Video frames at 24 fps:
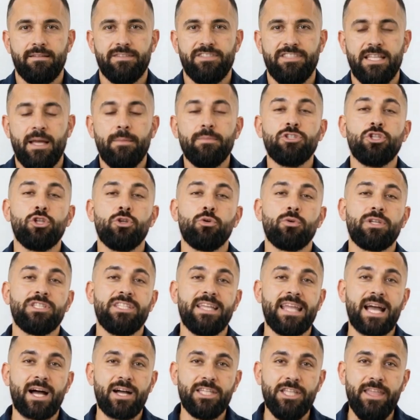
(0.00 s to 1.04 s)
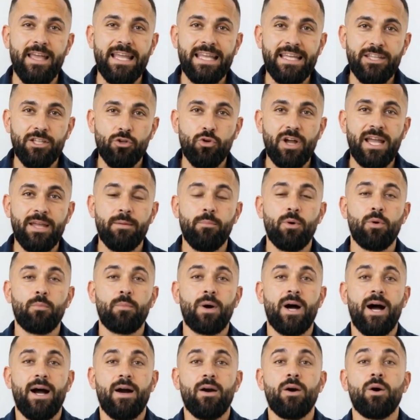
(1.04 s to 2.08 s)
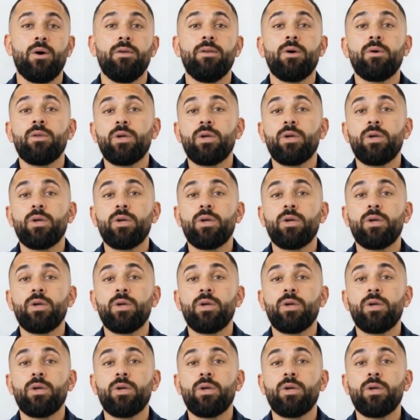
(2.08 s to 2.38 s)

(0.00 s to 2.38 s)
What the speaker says: Step 2 is calculating the rate per mile on the